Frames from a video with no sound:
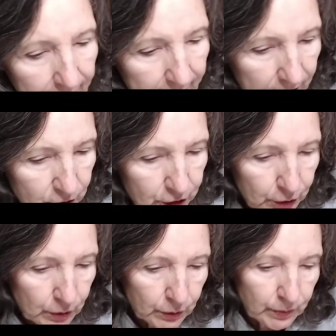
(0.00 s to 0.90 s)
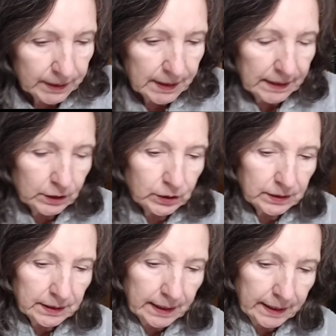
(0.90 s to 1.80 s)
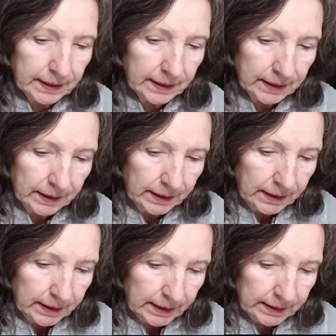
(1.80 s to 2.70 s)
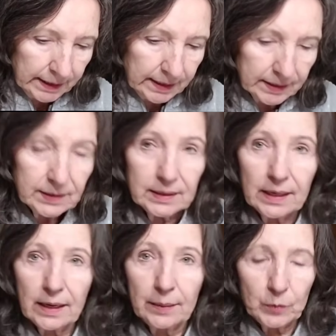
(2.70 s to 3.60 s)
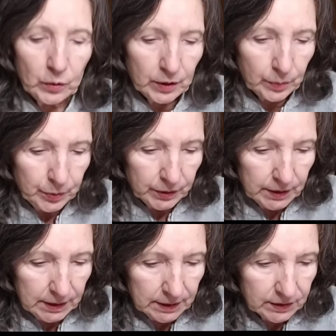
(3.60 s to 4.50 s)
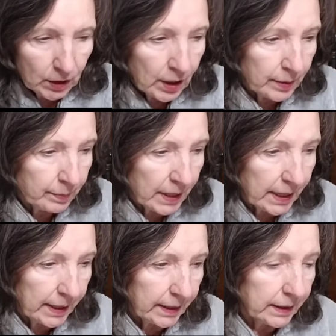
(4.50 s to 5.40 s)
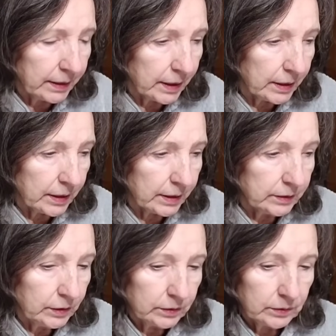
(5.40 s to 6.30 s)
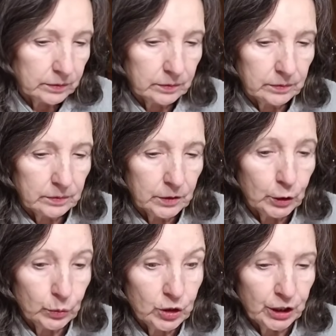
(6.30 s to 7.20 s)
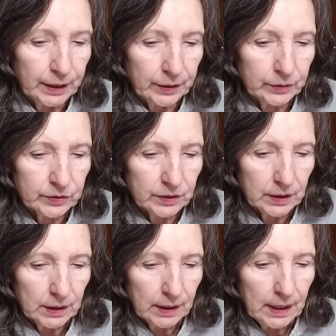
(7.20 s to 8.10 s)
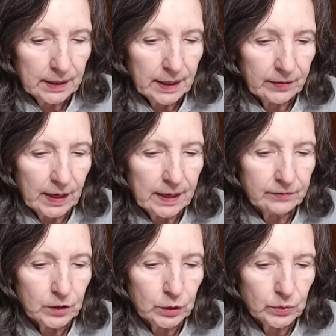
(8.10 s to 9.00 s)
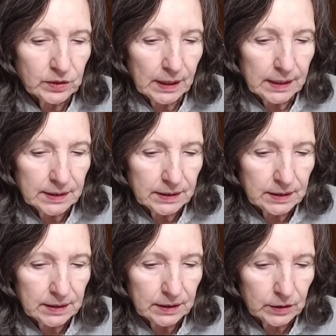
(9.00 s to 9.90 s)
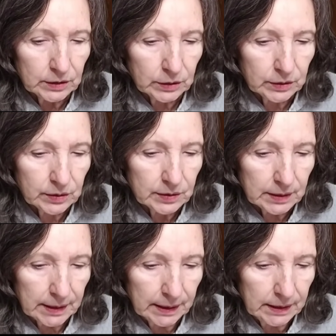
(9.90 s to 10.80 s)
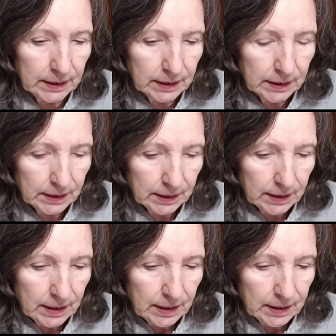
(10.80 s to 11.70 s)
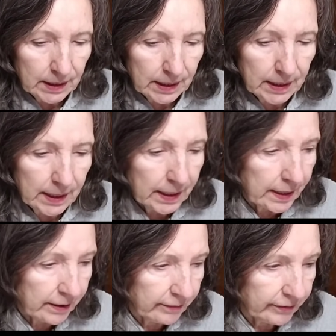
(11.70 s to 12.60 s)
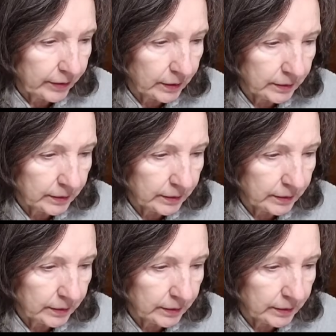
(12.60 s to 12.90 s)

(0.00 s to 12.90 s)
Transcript: and I'll show you what they look like. And like I said, I'm going to put these on my uh, new chairs. Now they have two sizes here it looks like. They have